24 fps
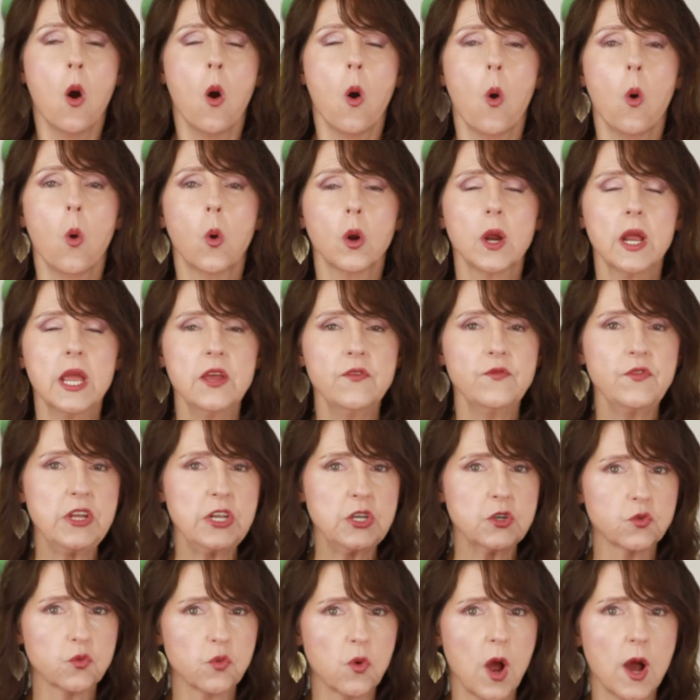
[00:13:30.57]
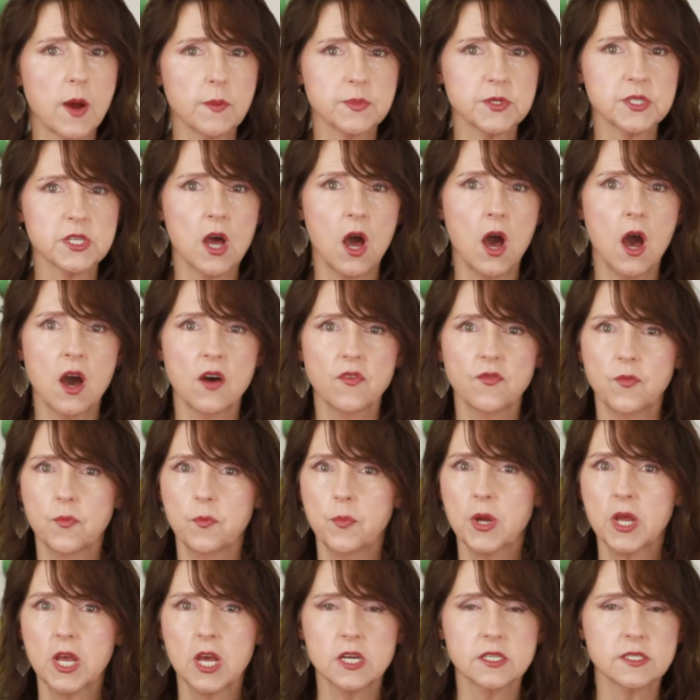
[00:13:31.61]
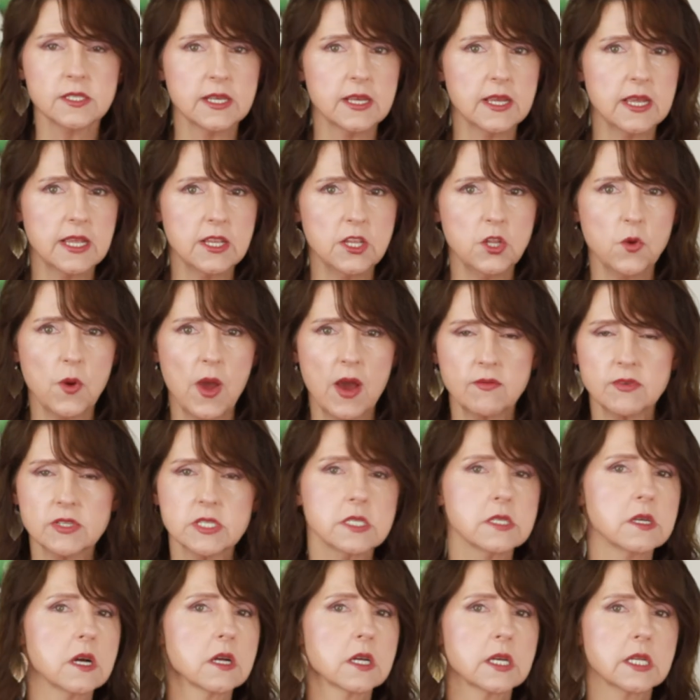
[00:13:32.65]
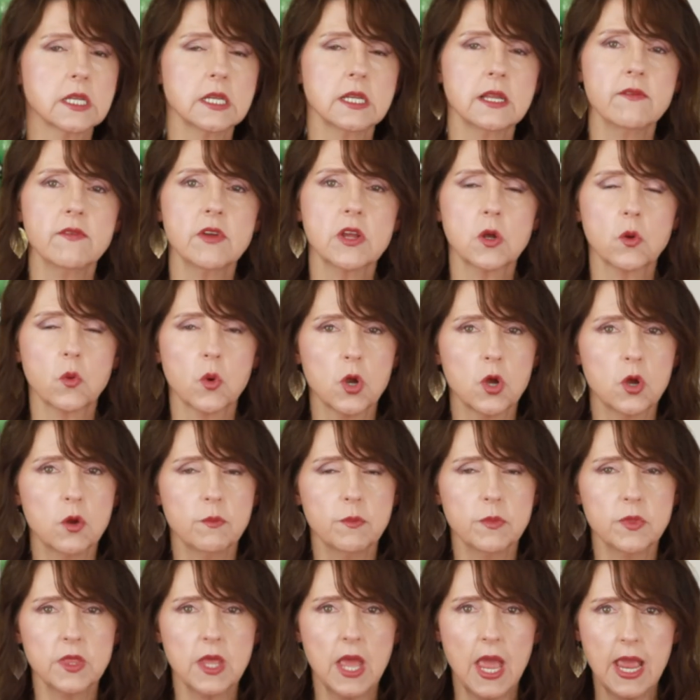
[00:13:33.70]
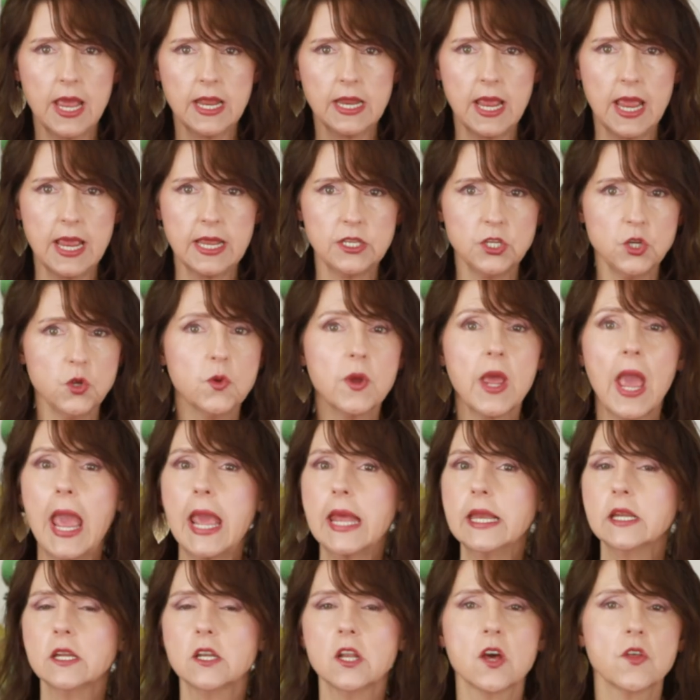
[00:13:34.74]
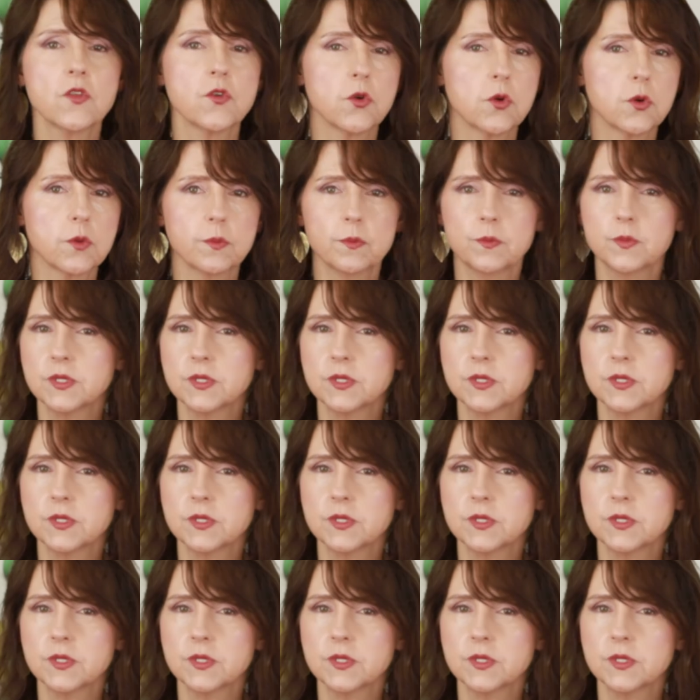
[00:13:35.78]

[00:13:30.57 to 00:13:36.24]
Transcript: Or if it drops off because you have a sunken living room and you gain another,